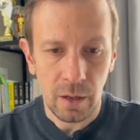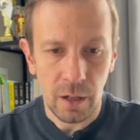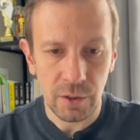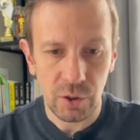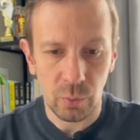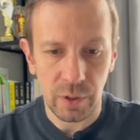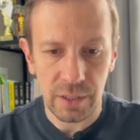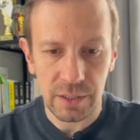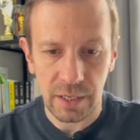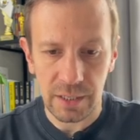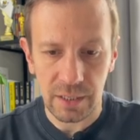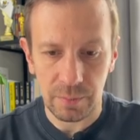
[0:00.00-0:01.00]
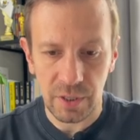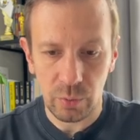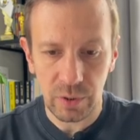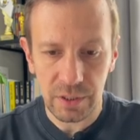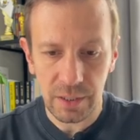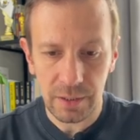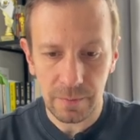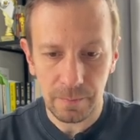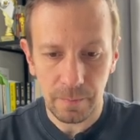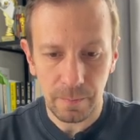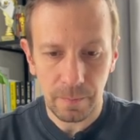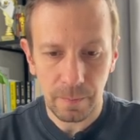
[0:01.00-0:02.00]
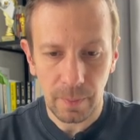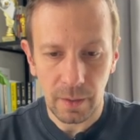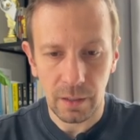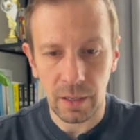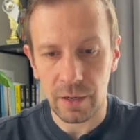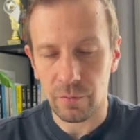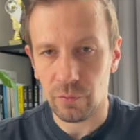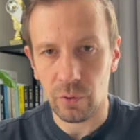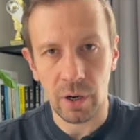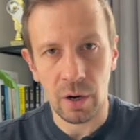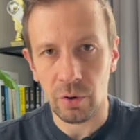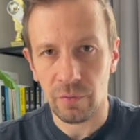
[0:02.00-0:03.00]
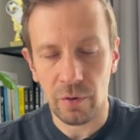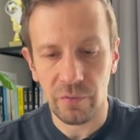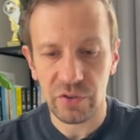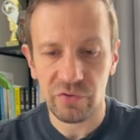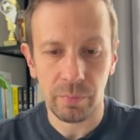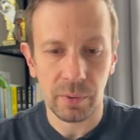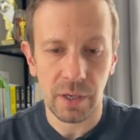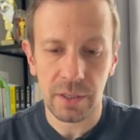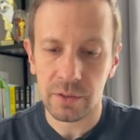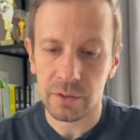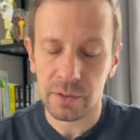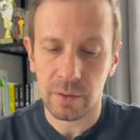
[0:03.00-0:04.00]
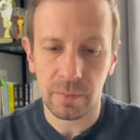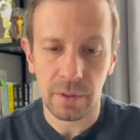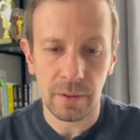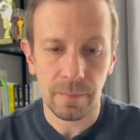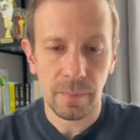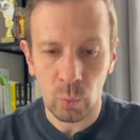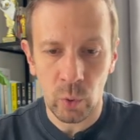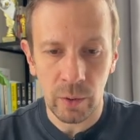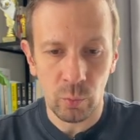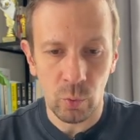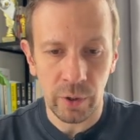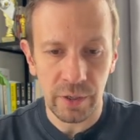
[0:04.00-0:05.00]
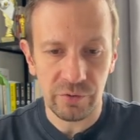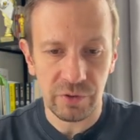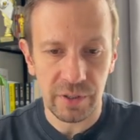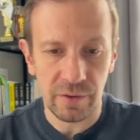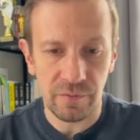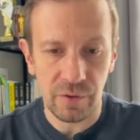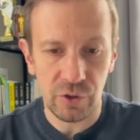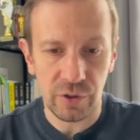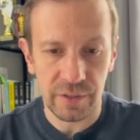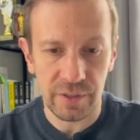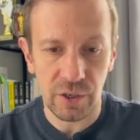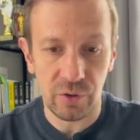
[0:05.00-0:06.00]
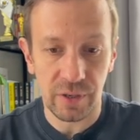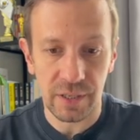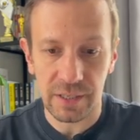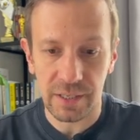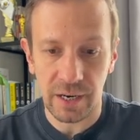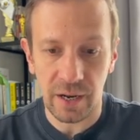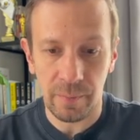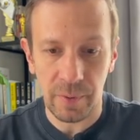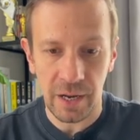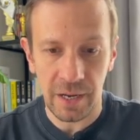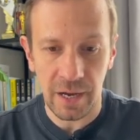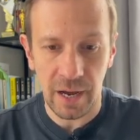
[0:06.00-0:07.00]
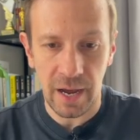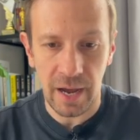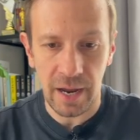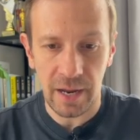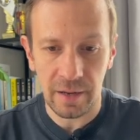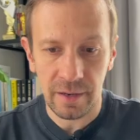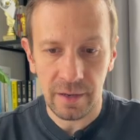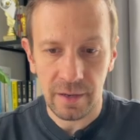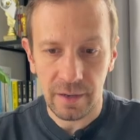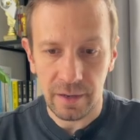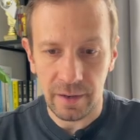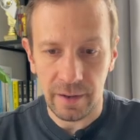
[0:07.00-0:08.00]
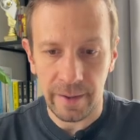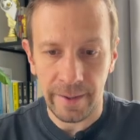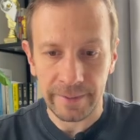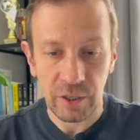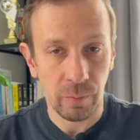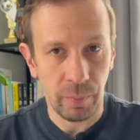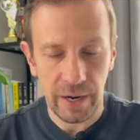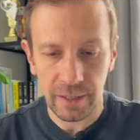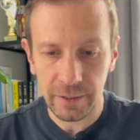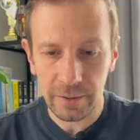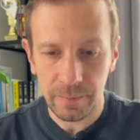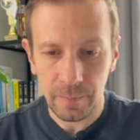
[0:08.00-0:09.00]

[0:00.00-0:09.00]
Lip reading: Also, we can set subsequences, like for out of office replies or something. One more interesting feature is that you can set up AI Copilot.